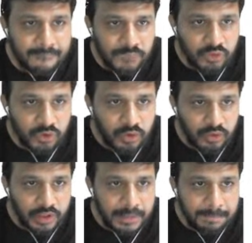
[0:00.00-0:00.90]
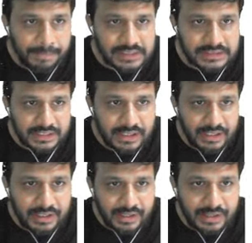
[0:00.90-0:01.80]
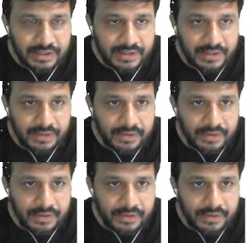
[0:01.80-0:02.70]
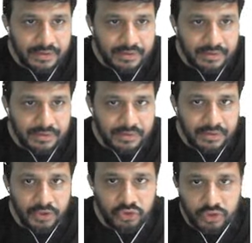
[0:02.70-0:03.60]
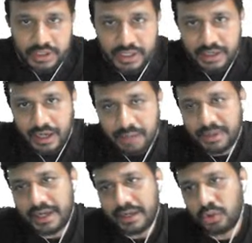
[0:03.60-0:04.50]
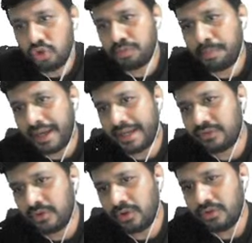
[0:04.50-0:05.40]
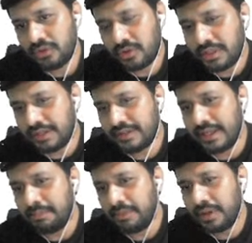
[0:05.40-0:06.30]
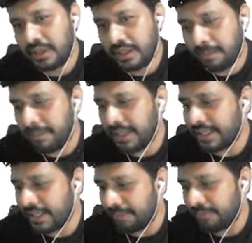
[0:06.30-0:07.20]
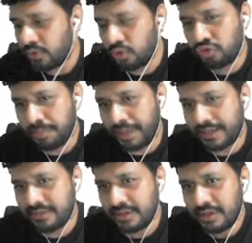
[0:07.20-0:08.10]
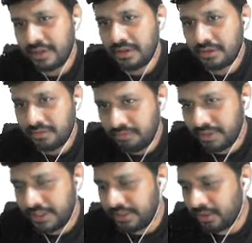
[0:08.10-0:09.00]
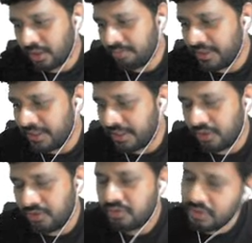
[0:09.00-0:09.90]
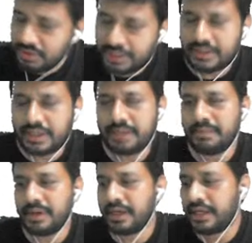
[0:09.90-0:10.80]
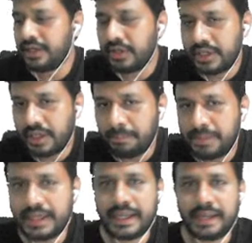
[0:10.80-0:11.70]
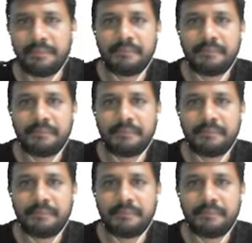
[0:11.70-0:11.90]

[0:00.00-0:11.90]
So impulse signal I'll take here. So here I'm getting 2 spikes, no? So that is the name doublet came. 2 spikes, one in the top, one in the down. So that's the name doublet came.